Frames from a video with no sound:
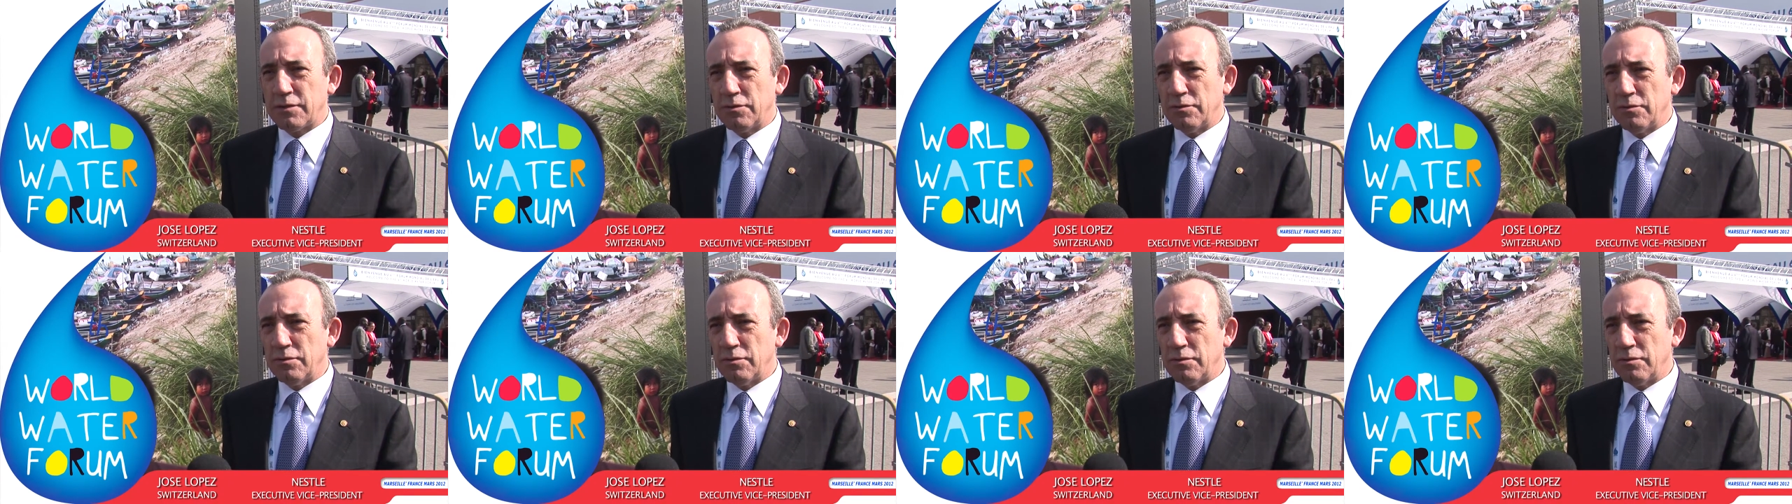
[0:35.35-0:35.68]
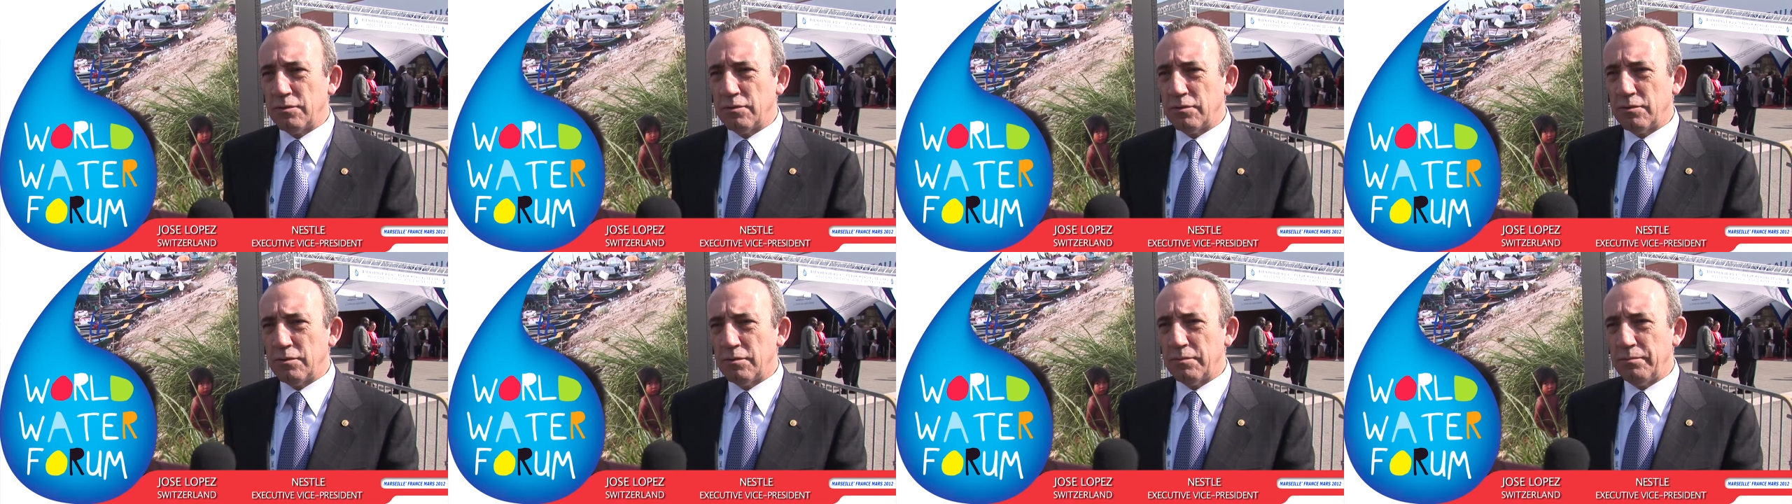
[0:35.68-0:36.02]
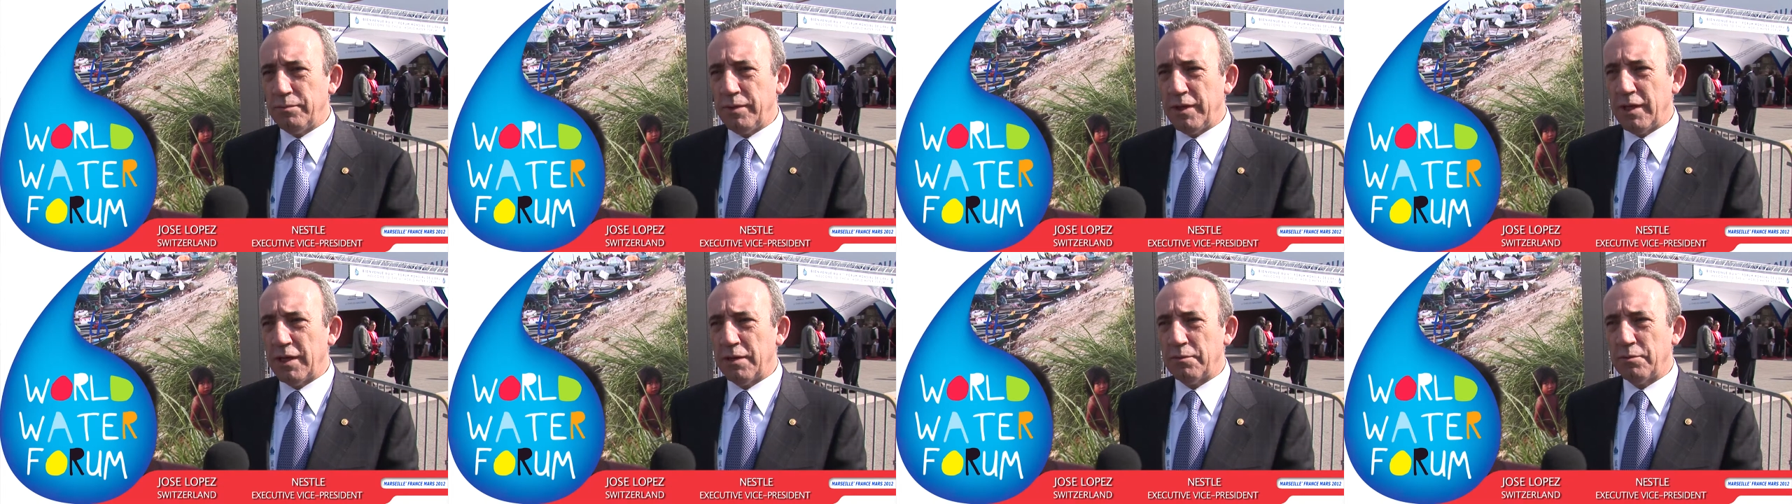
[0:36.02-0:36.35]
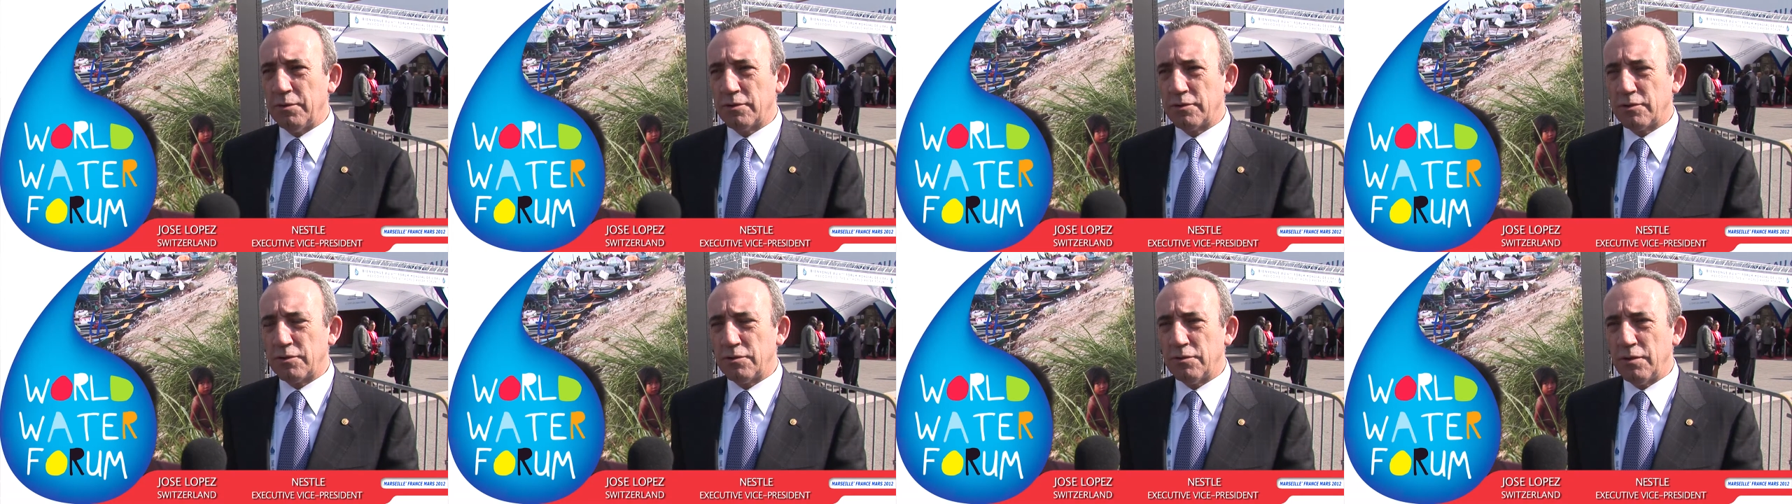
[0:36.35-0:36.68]
to be
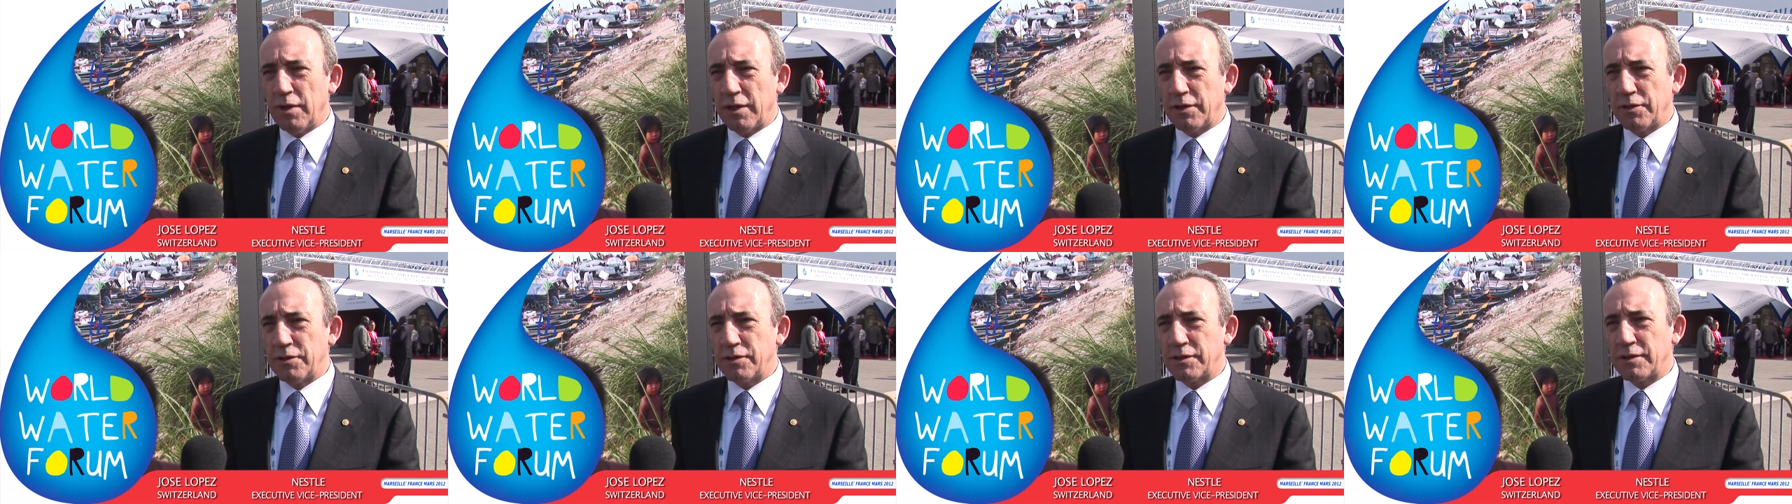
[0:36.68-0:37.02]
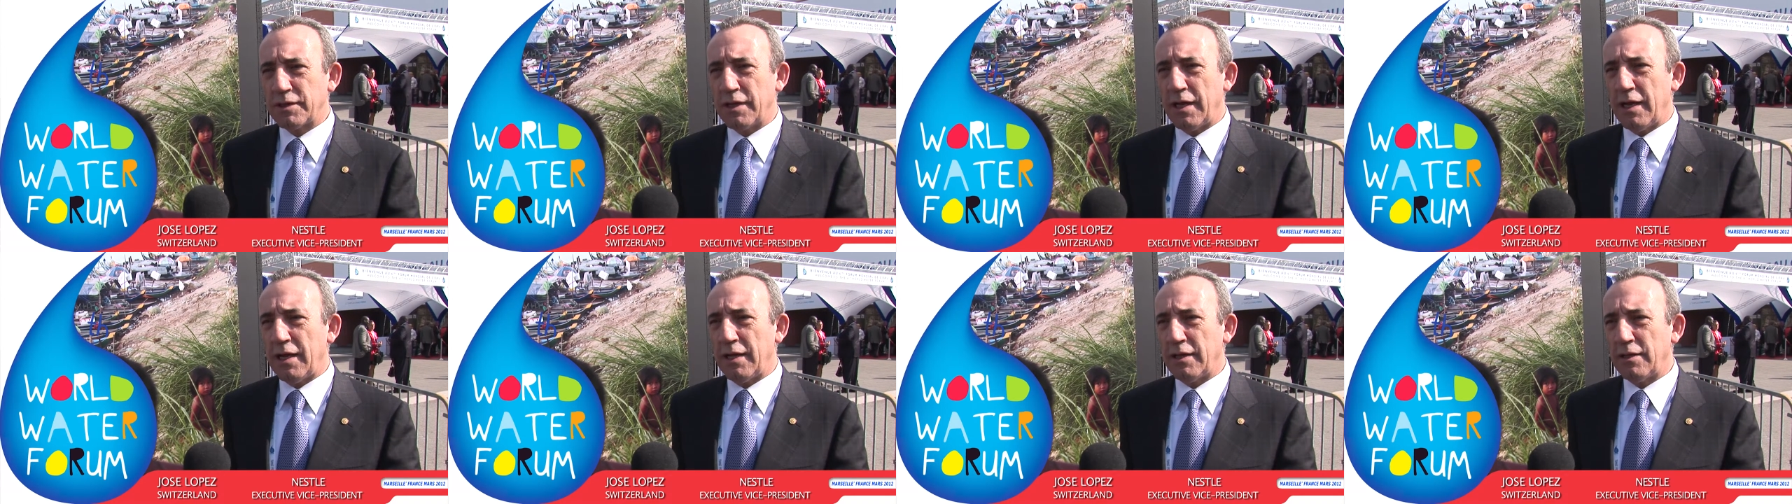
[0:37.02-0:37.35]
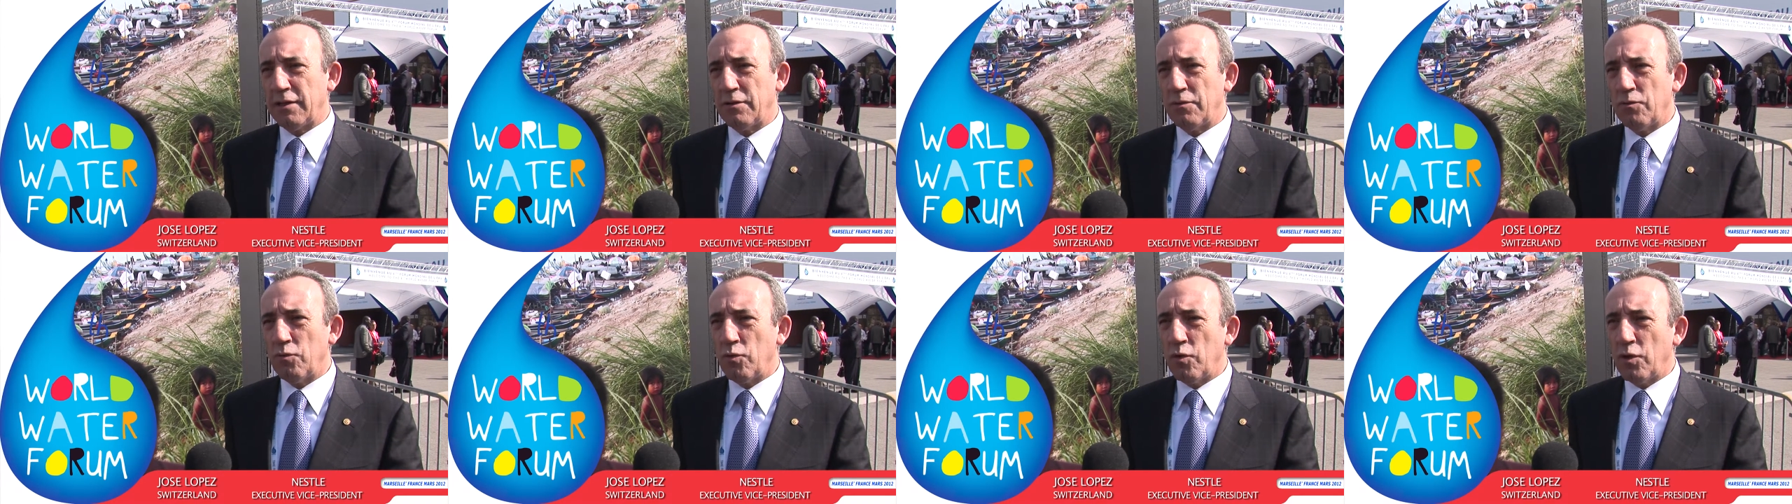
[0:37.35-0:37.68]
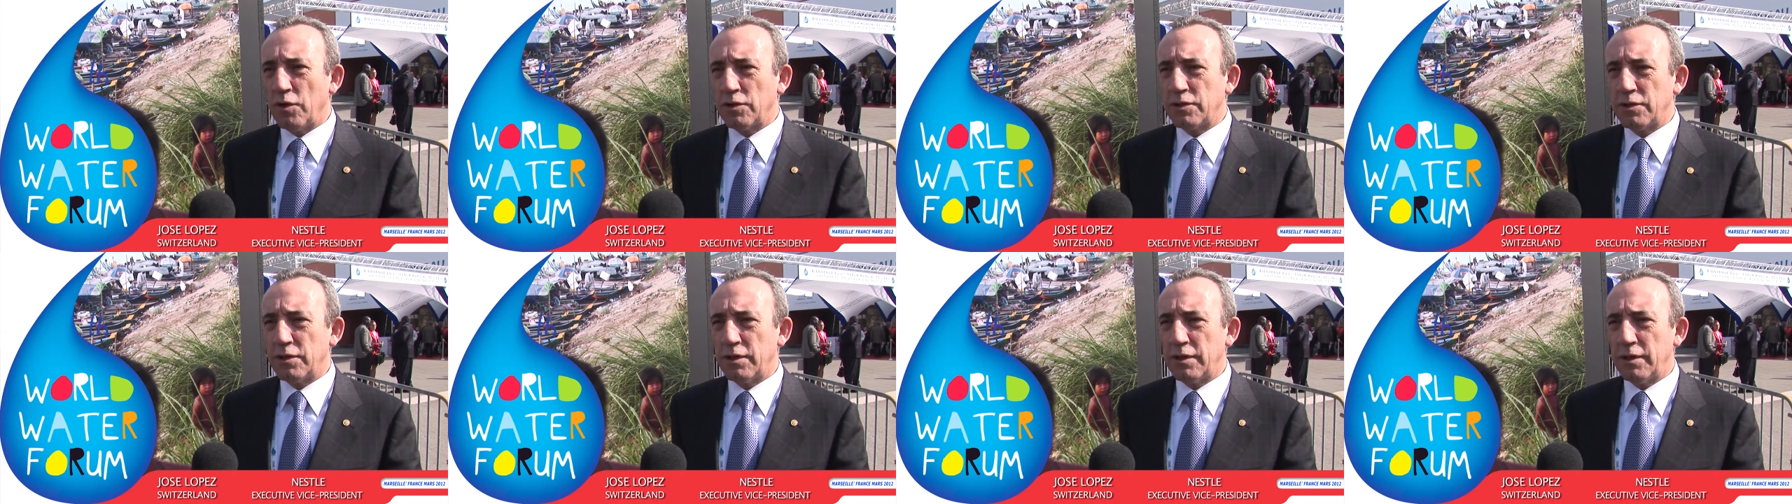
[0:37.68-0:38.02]
able to understand
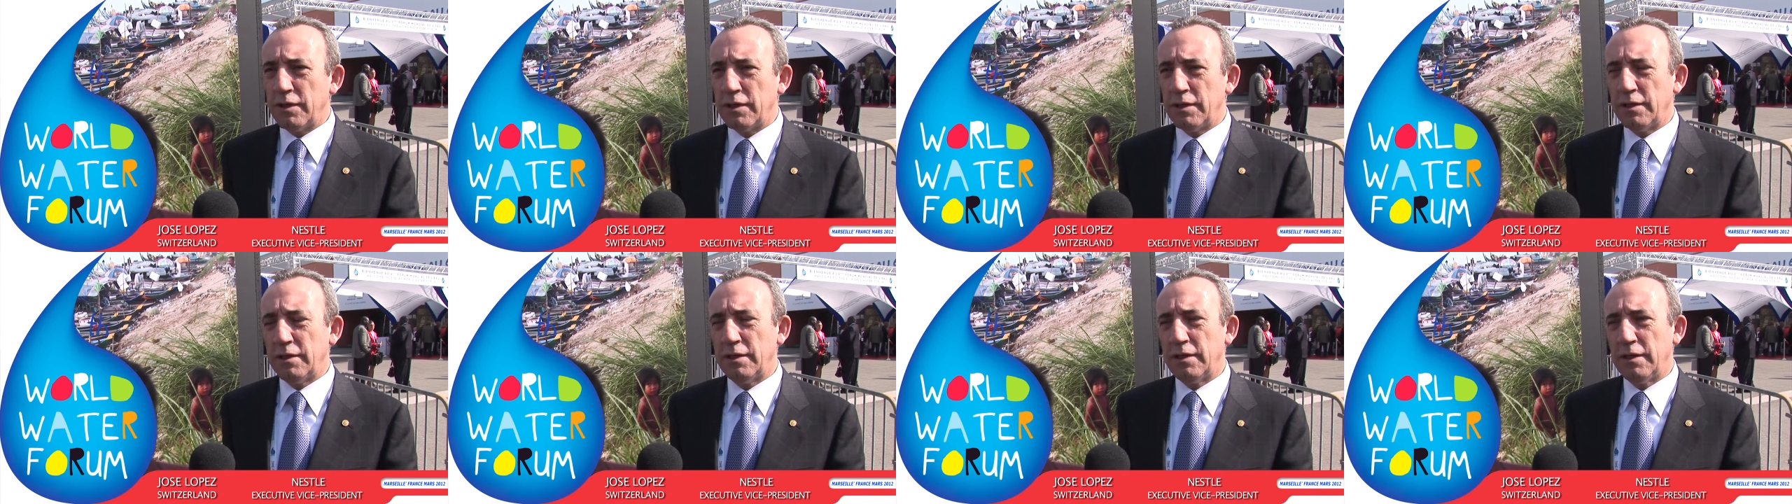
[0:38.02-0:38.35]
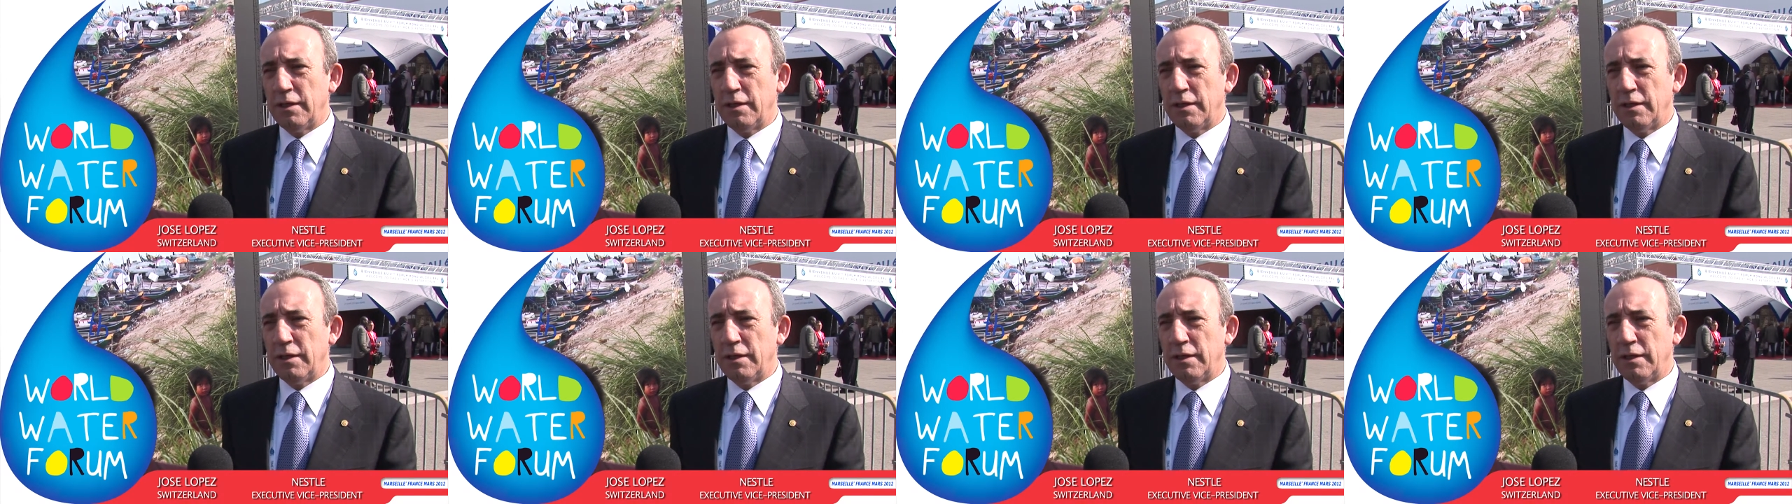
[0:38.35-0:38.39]
water